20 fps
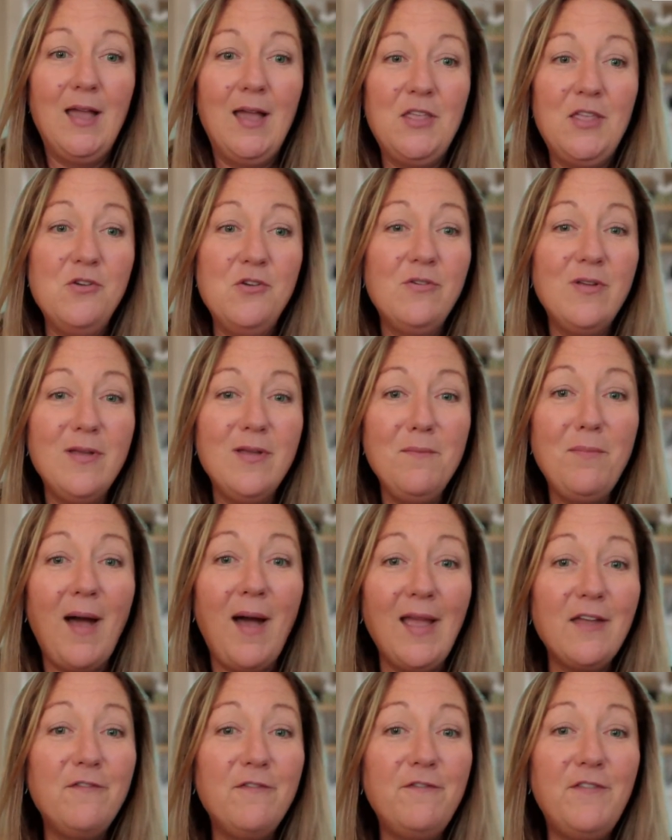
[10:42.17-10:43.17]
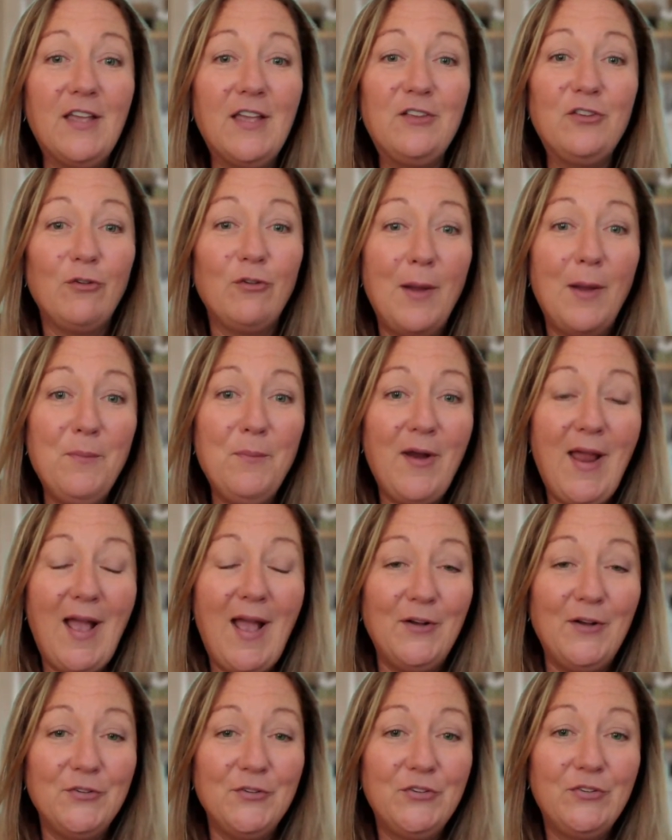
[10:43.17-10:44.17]
You can buy a fixer-upper
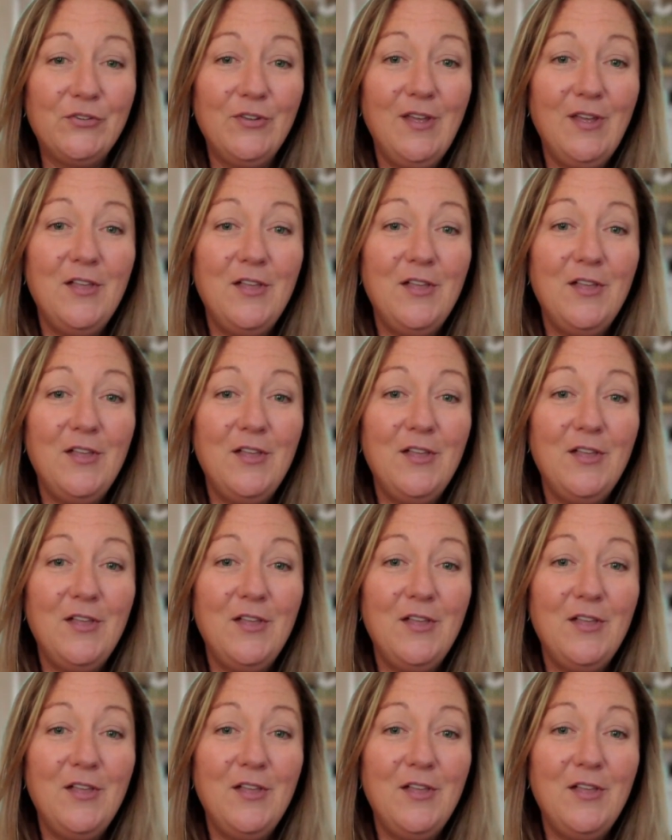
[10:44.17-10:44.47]
house.